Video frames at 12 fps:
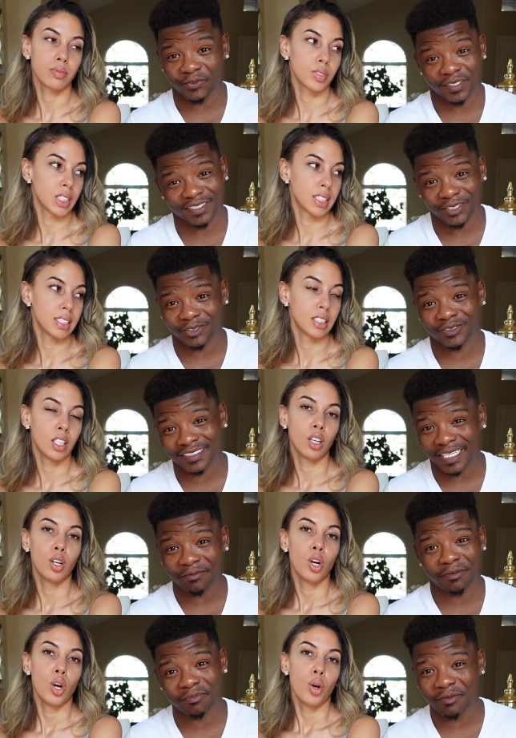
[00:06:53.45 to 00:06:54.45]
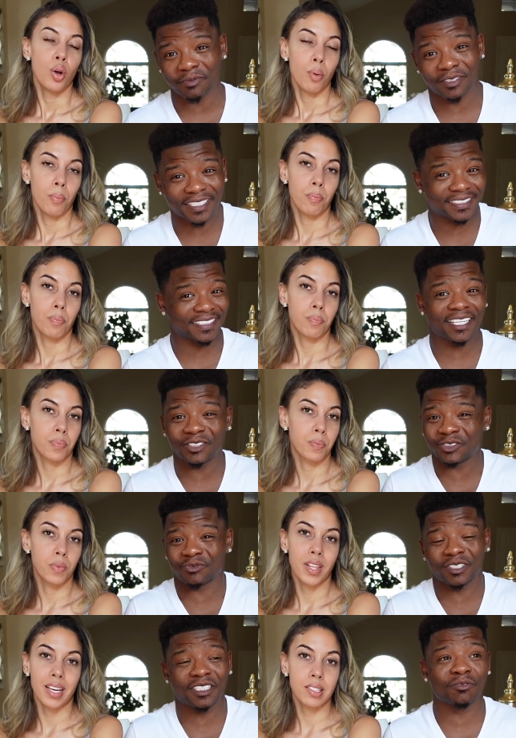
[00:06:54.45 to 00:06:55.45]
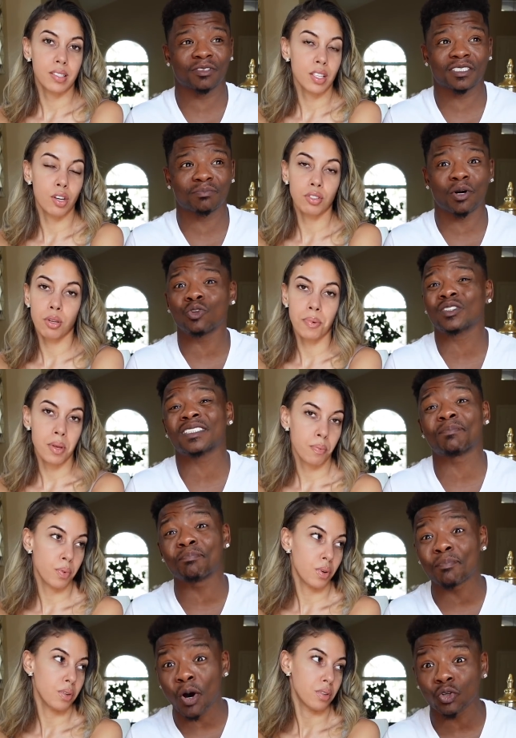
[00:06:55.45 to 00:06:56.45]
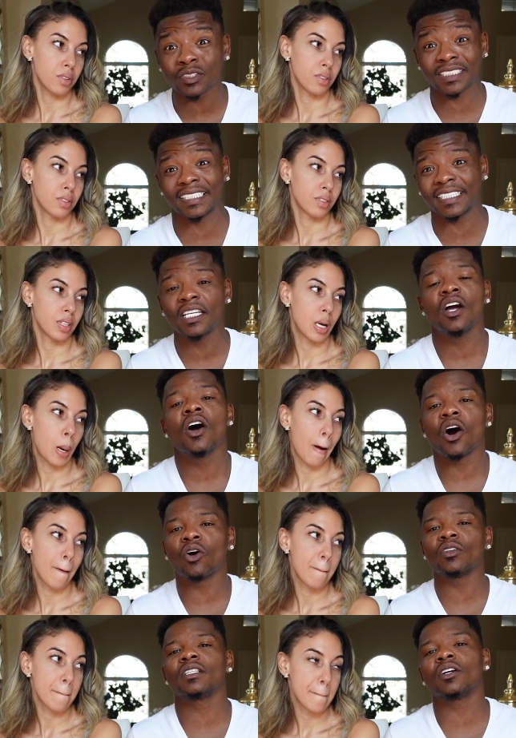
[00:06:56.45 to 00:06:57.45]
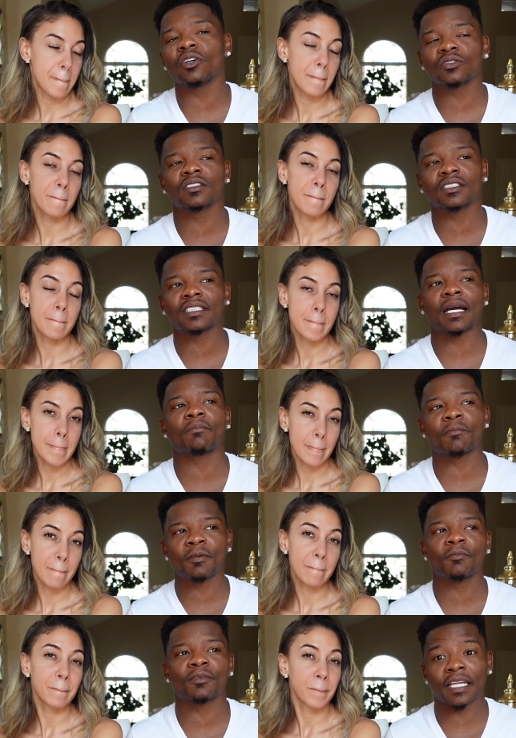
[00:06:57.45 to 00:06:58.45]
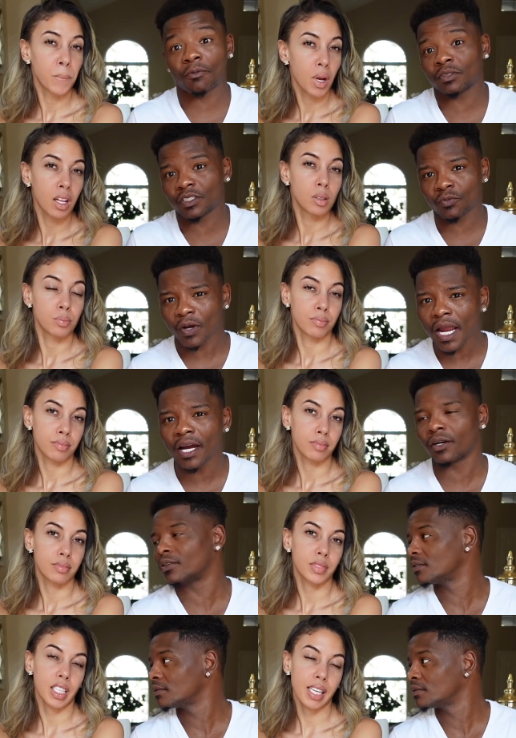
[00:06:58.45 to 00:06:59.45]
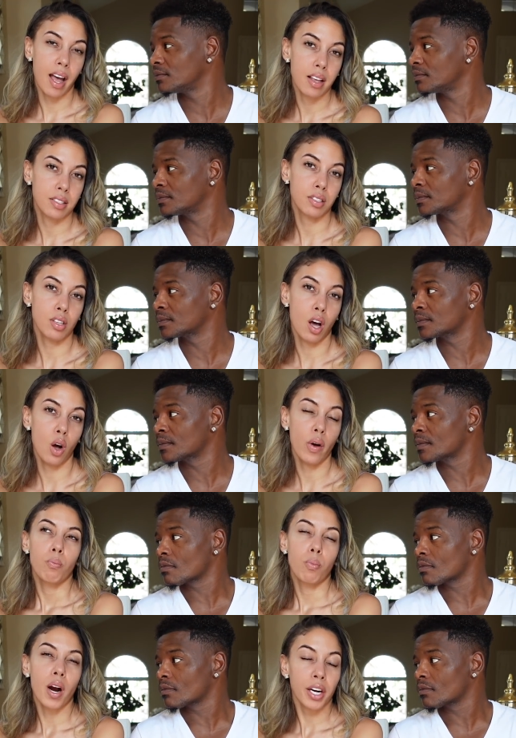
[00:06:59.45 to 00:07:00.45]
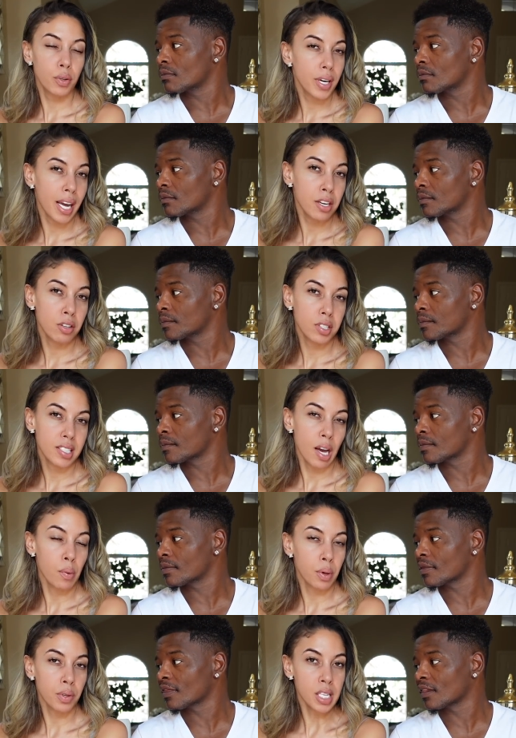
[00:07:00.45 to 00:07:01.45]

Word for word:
Speaker 1: with those type of people because those really That's was most, only mostly only those the type of people that was around.
Speaker 2: Yes. So Marco and I noticed that we were